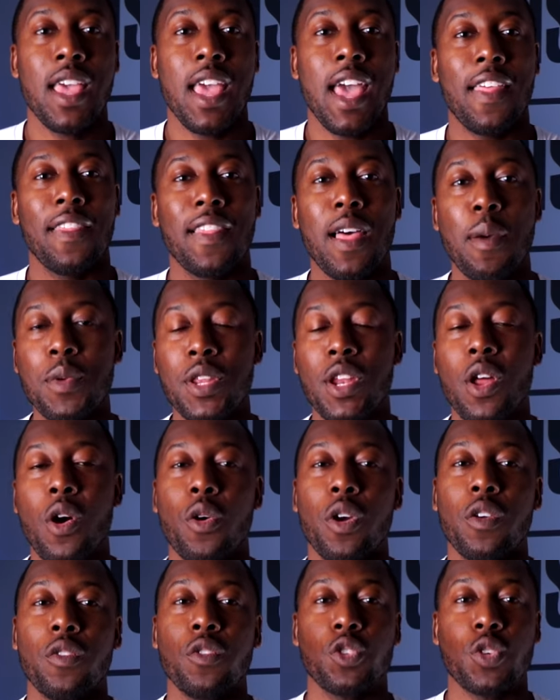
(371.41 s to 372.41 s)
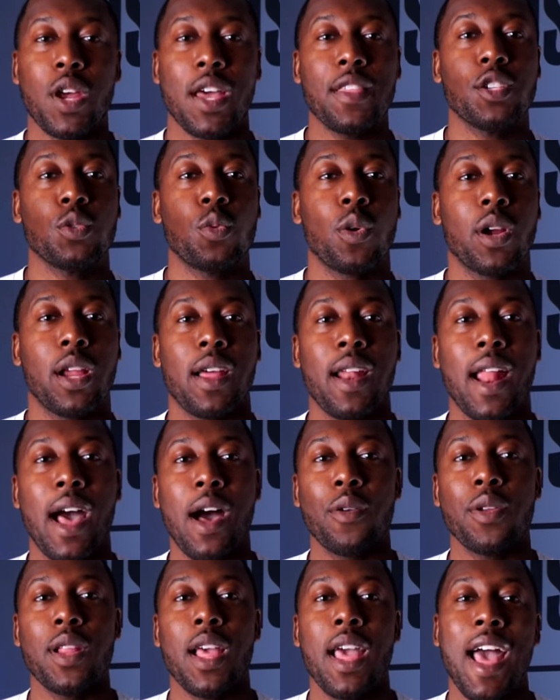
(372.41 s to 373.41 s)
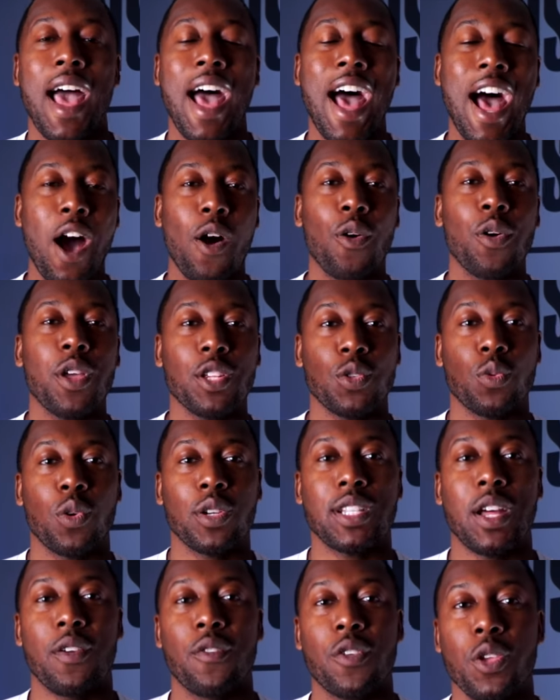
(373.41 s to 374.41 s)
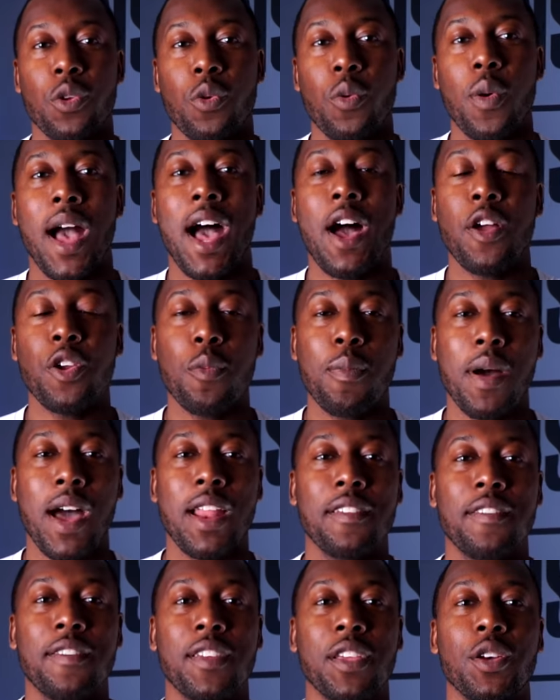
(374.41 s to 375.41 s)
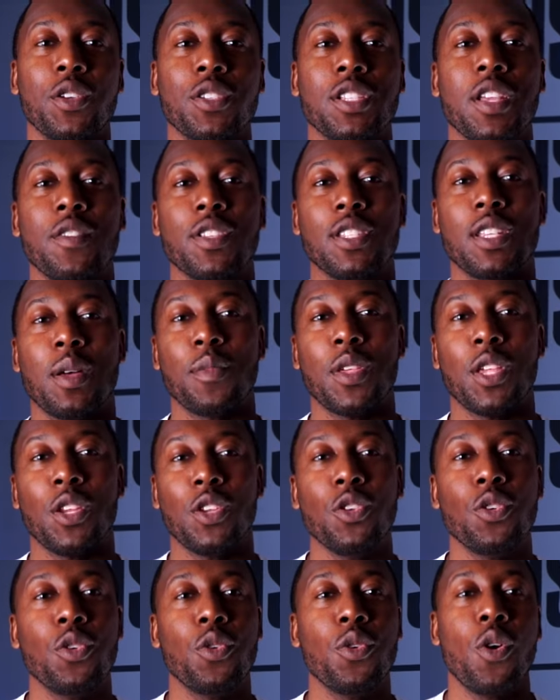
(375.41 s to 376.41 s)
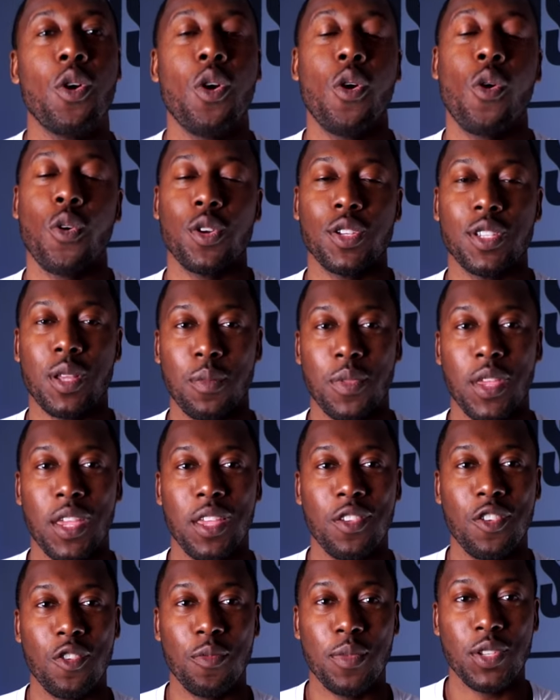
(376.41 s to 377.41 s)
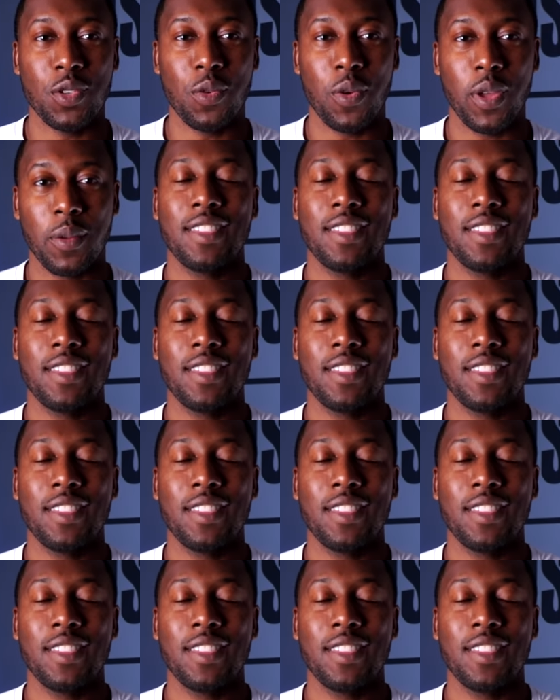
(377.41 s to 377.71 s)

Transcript: and let me know if you tried this workout out, how it's worked out for you, how your body feels, if it's something new or something you've been doing.